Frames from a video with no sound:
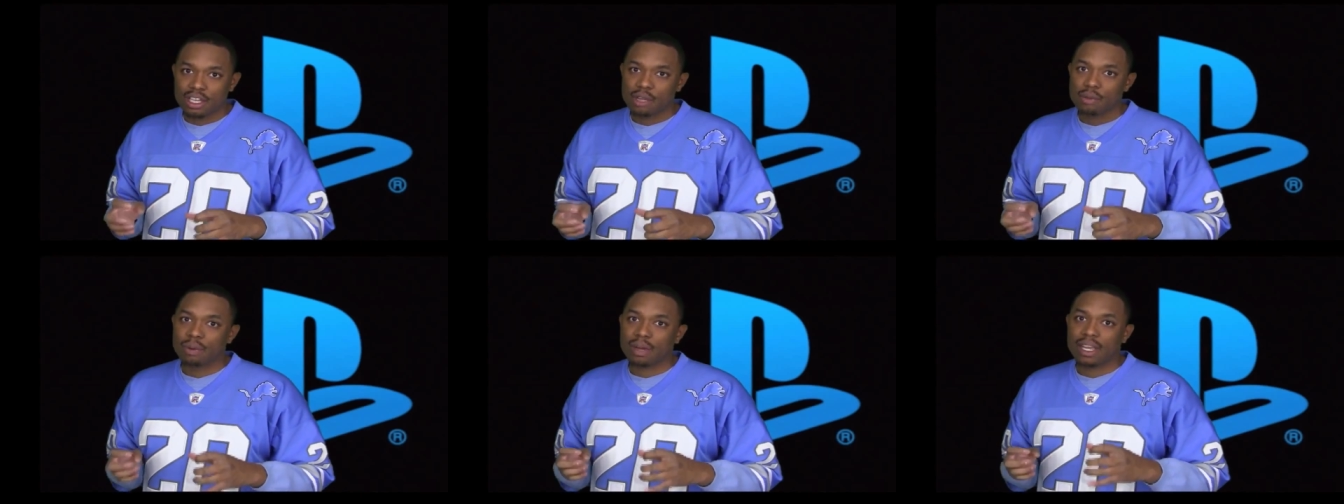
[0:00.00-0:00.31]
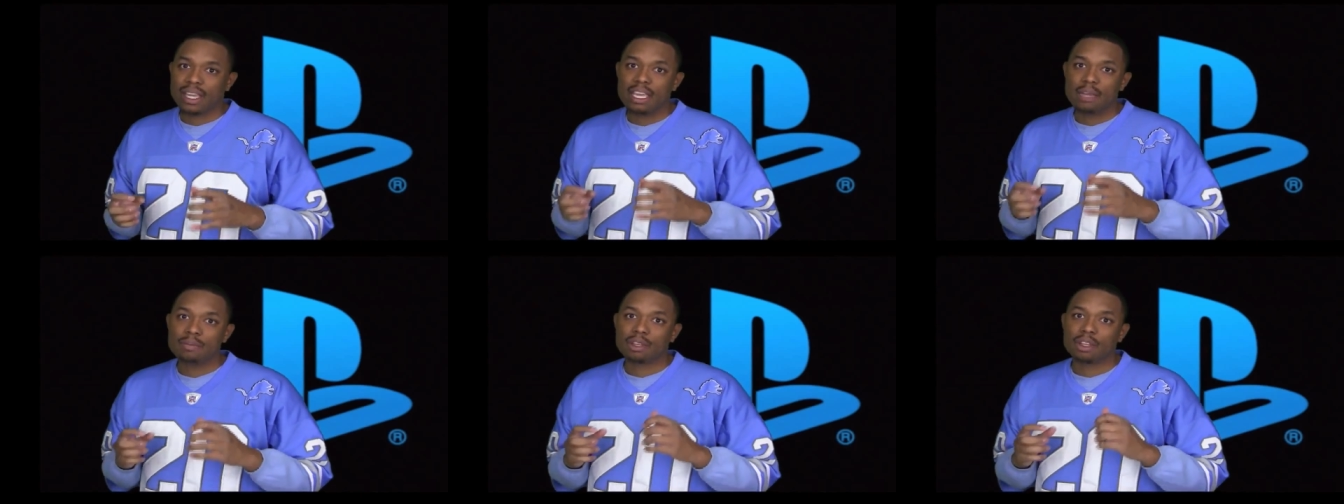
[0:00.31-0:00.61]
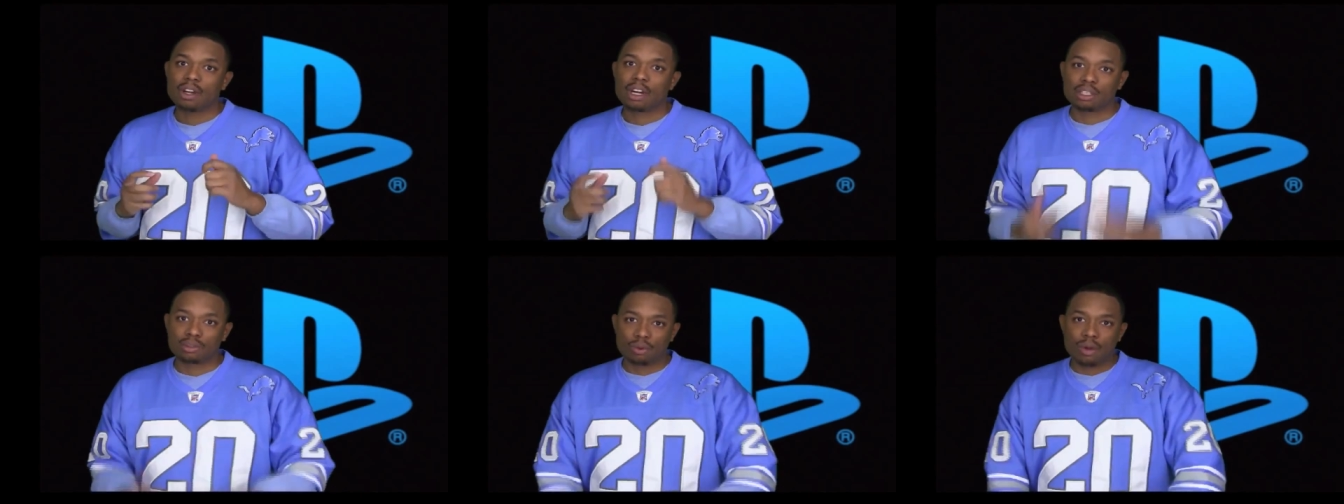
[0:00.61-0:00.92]
you want to keep it
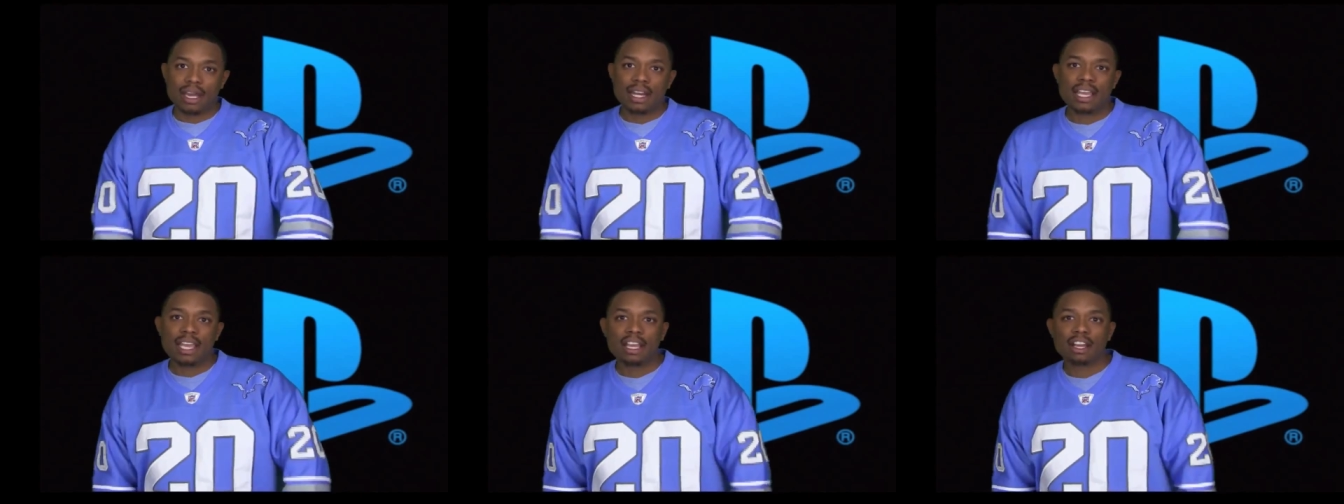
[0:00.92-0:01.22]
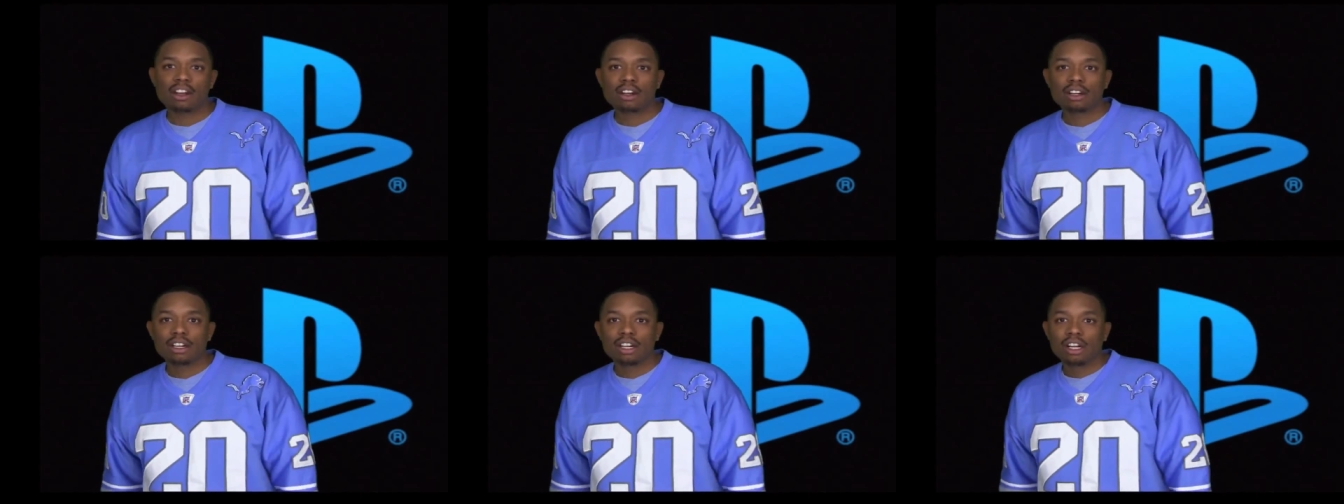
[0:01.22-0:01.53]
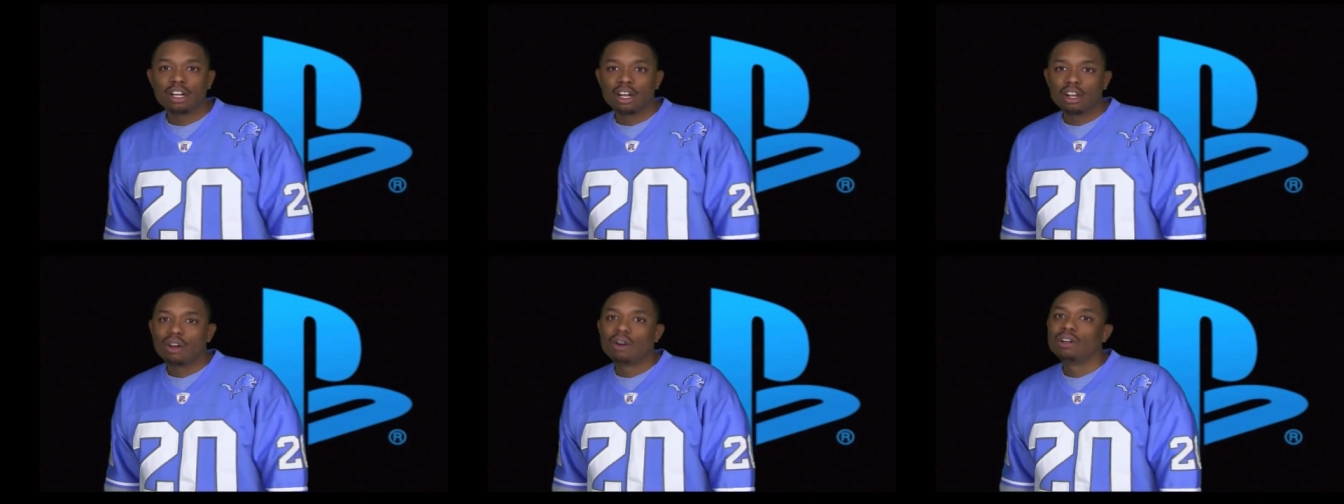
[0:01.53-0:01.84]
locked right here
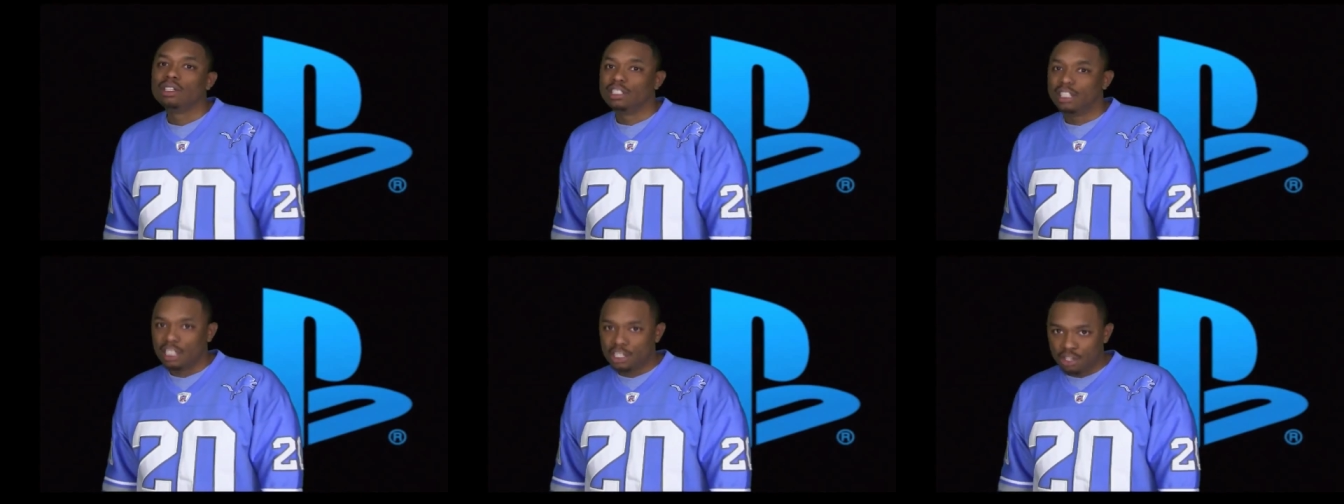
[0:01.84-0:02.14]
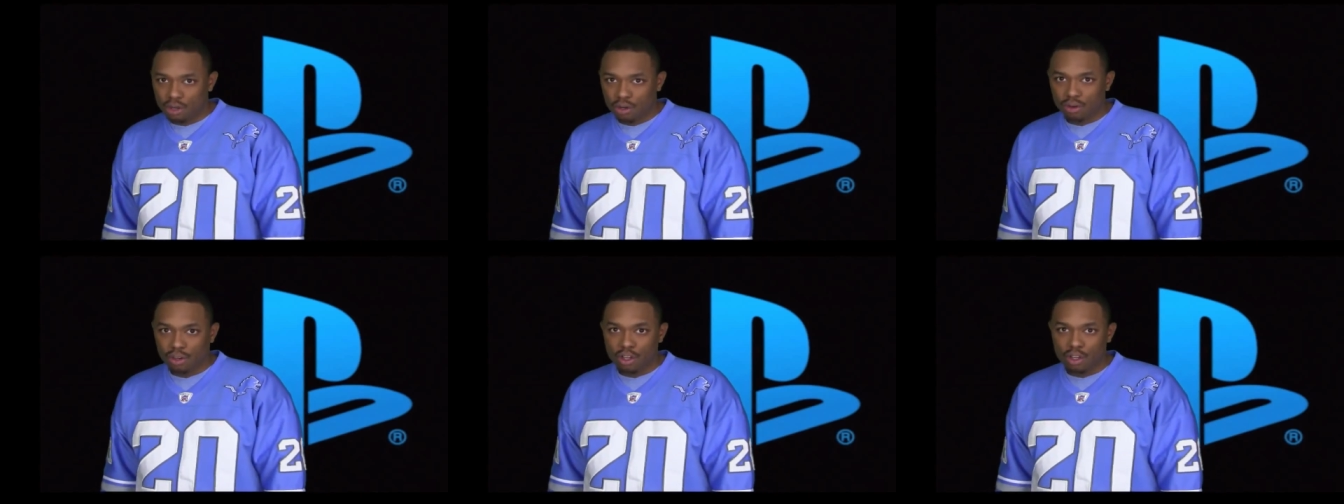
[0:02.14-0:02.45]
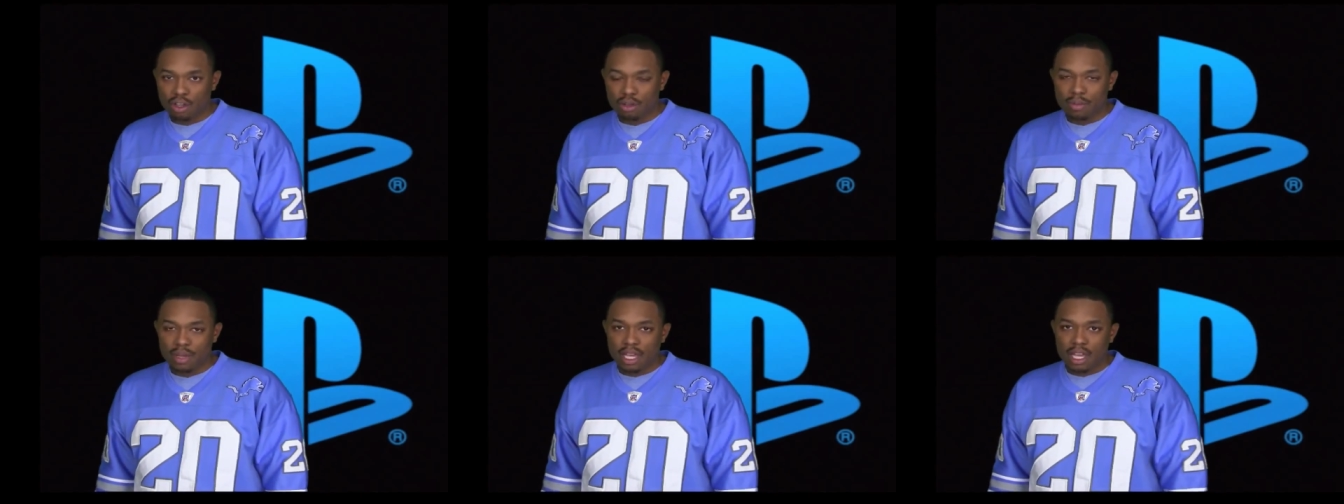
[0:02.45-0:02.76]
on
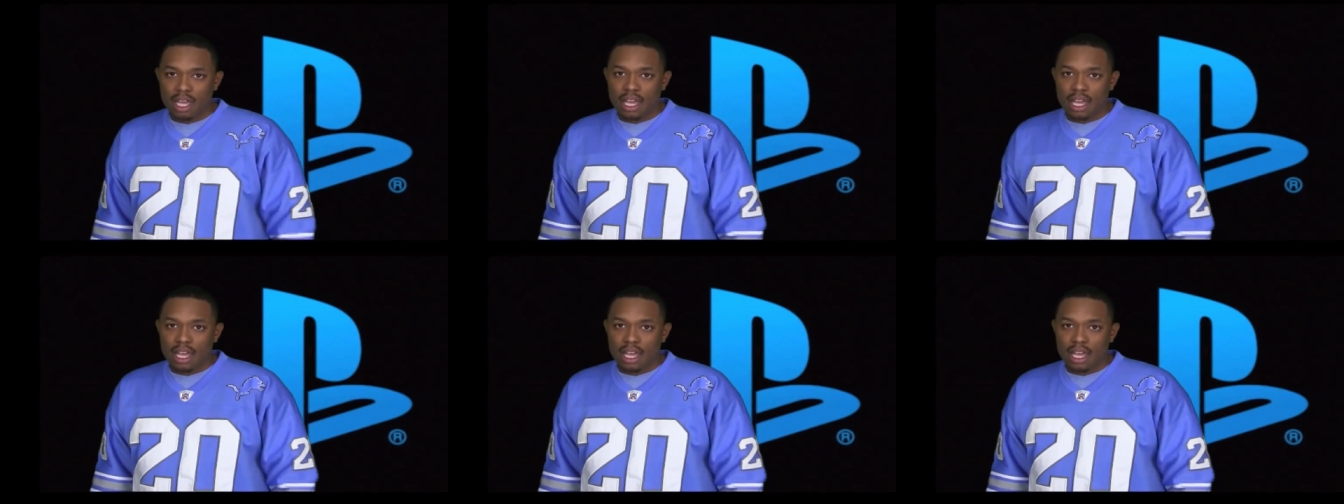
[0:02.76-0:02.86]
DigitalNoob.